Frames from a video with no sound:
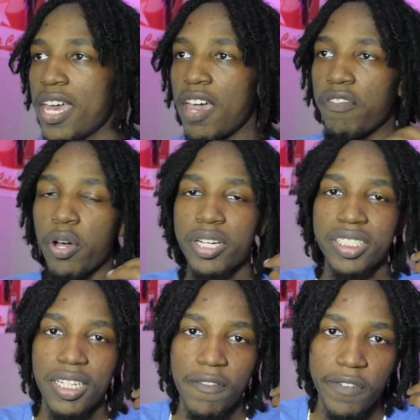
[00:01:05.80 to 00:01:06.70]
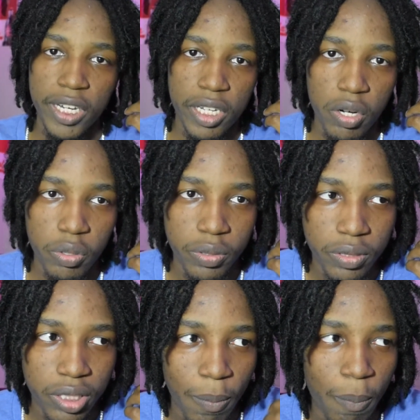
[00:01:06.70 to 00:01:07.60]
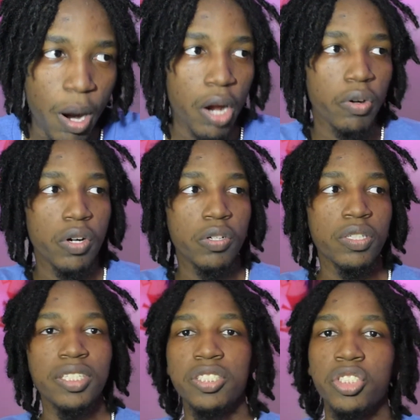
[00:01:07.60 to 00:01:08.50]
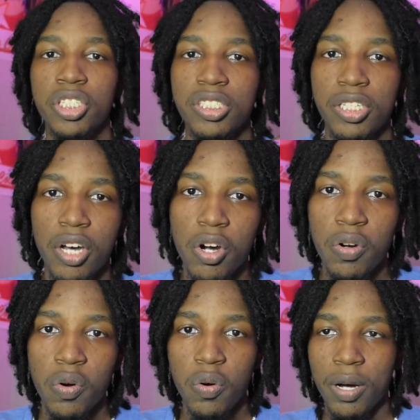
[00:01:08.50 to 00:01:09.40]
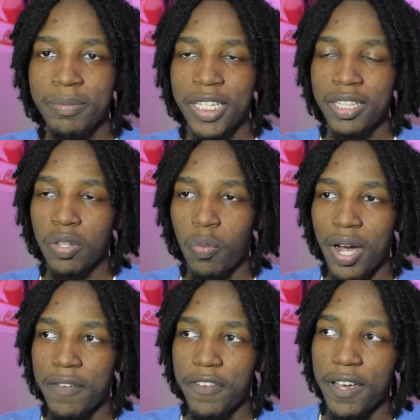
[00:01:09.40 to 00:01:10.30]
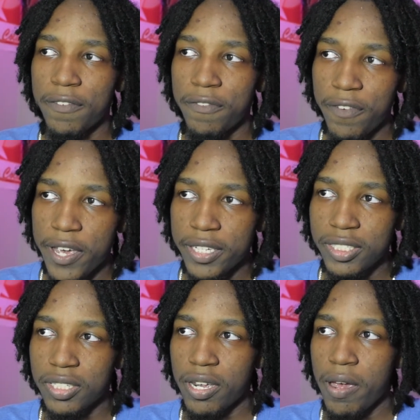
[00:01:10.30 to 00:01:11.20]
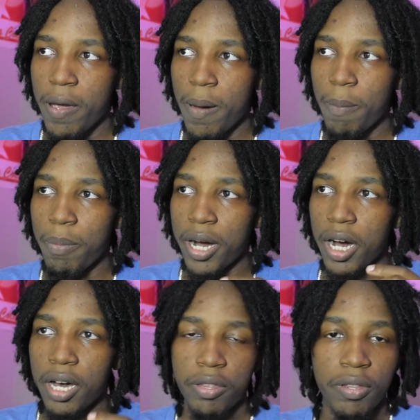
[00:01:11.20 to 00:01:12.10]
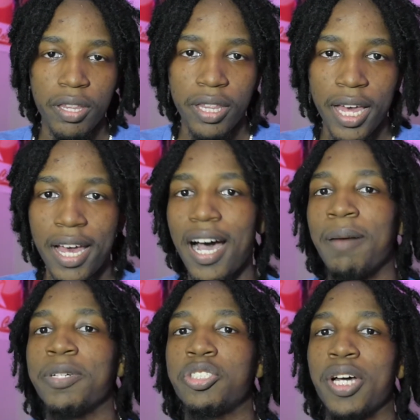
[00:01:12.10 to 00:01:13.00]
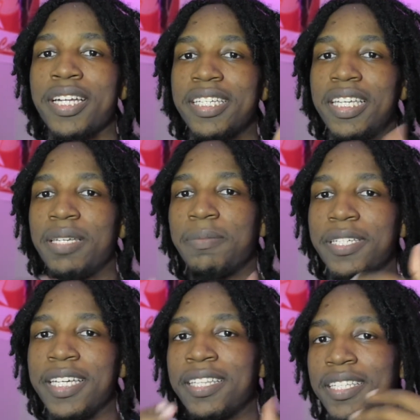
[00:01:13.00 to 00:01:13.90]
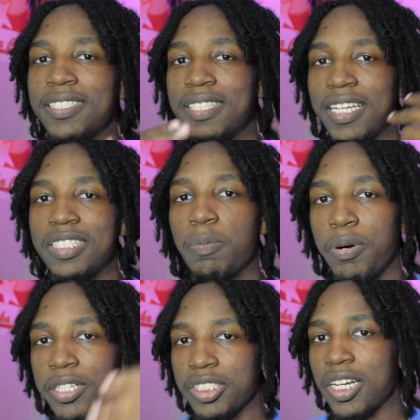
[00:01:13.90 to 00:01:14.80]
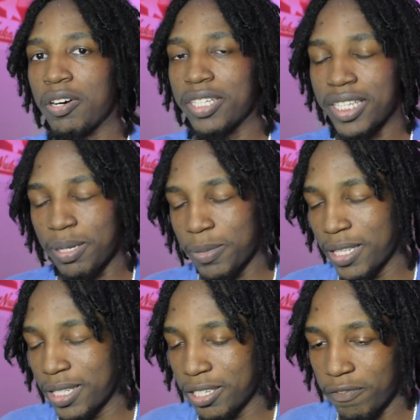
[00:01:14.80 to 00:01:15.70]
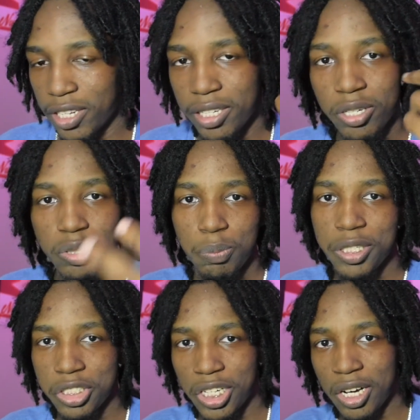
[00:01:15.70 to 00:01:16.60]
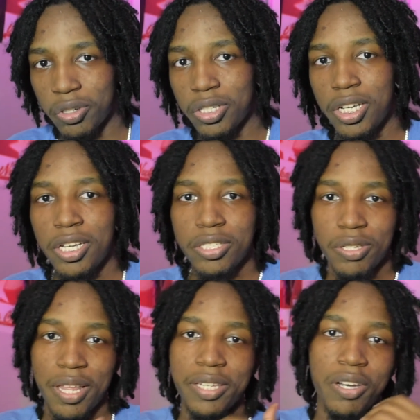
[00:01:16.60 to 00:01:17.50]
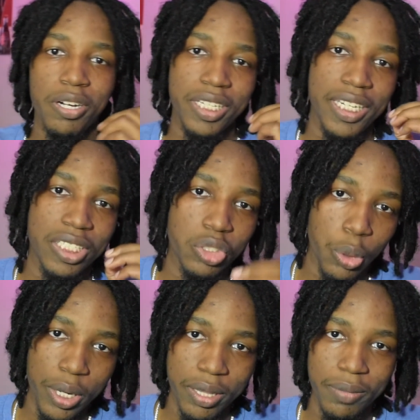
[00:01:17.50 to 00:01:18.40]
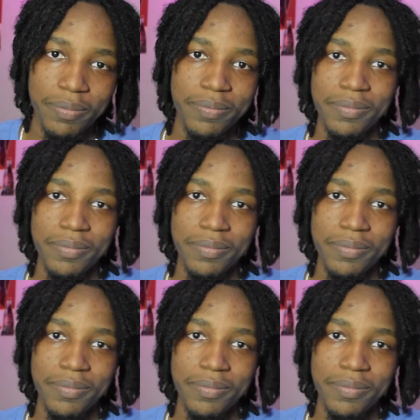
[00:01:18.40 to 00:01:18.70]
if there isn't a video tomorrow, just know I'm getting the Wi-Fi fixed. But other than that, I'm gonna try to keep getting these things pushed out, keep getting these videos pushed out so that y'all can enjoy them.